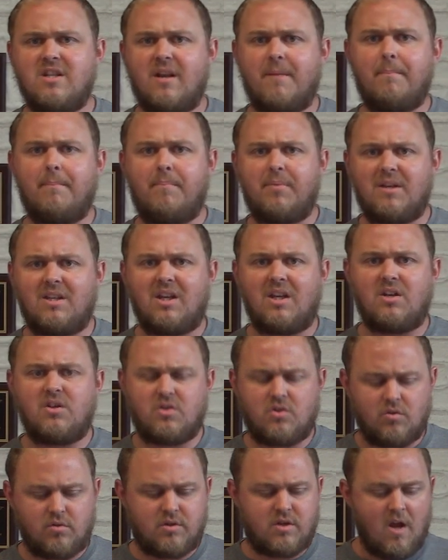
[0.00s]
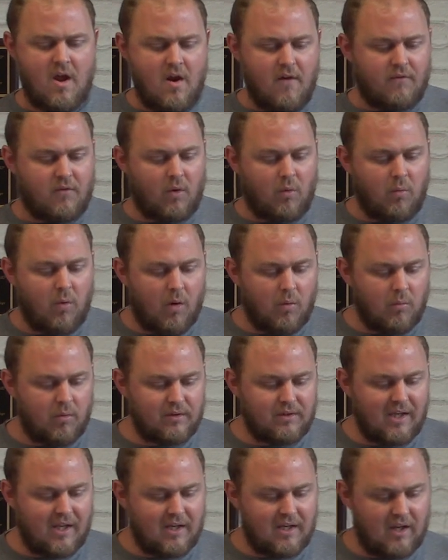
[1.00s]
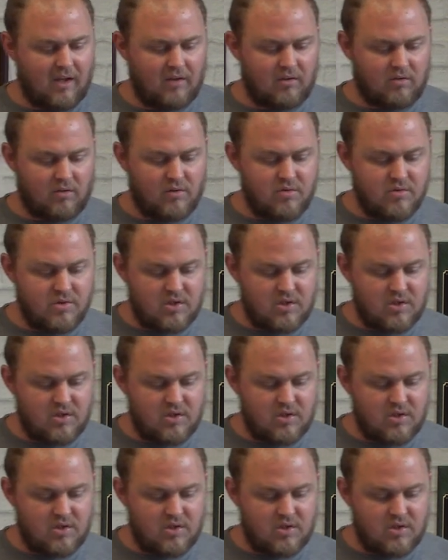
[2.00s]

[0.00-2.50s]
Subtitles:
and potentials for what we're thinking through.